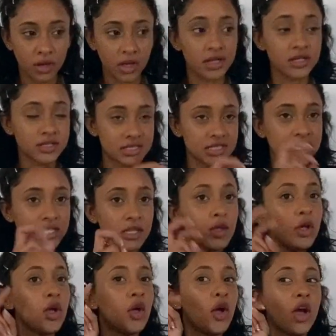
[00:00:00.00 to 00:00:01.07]
still,
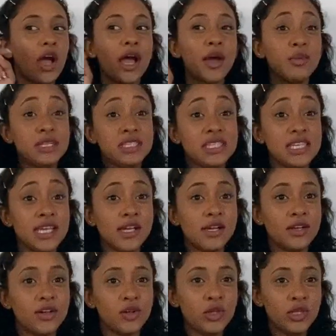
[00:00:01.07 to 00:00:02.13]
I would say,
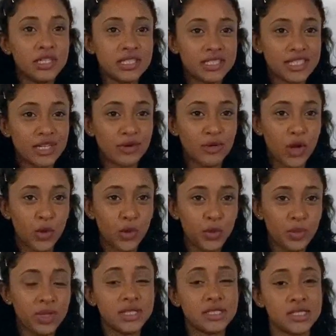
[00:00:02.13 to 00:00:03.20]
holistic route,
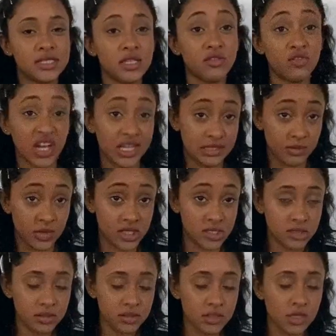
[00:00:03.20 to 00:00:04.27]
because it's still
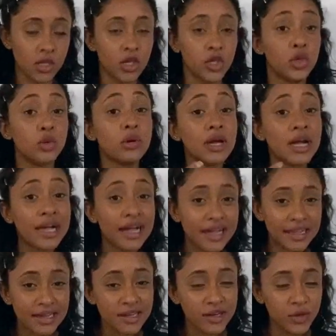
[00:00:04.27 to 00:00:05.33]
vitamins, you
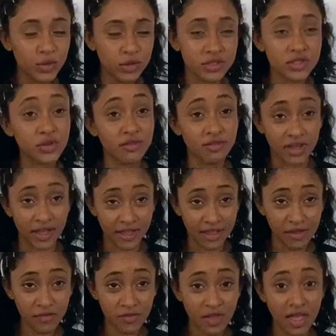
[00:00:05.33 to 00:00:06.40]
can go to
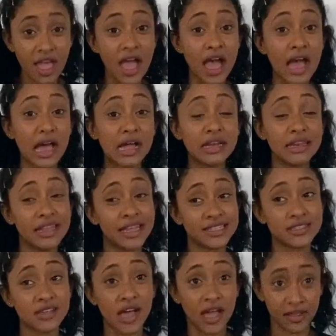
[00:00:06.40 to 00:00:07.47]
Revive and get
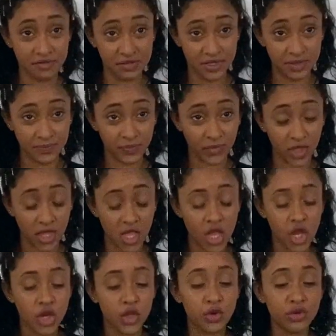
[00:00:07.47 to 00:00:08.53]
an IV.
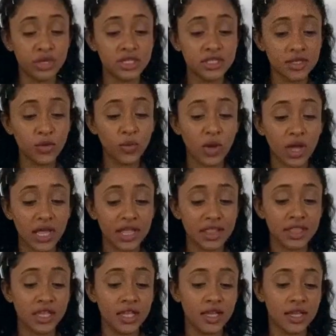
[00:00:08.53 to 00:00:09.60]
The reason why I
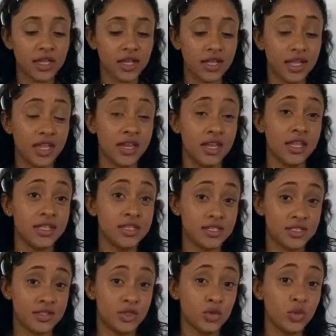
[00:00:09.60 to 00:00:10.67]
think it is
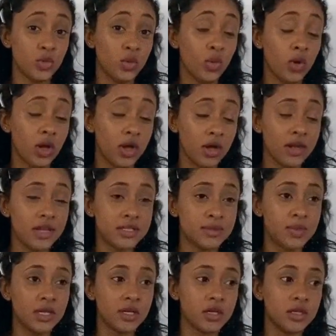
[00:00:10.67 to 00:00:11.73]
so good is
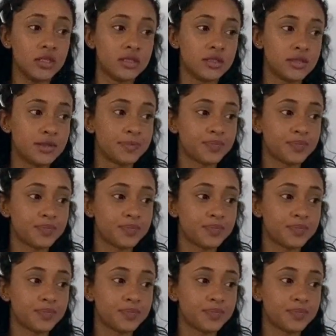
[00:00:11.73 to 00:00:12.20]
because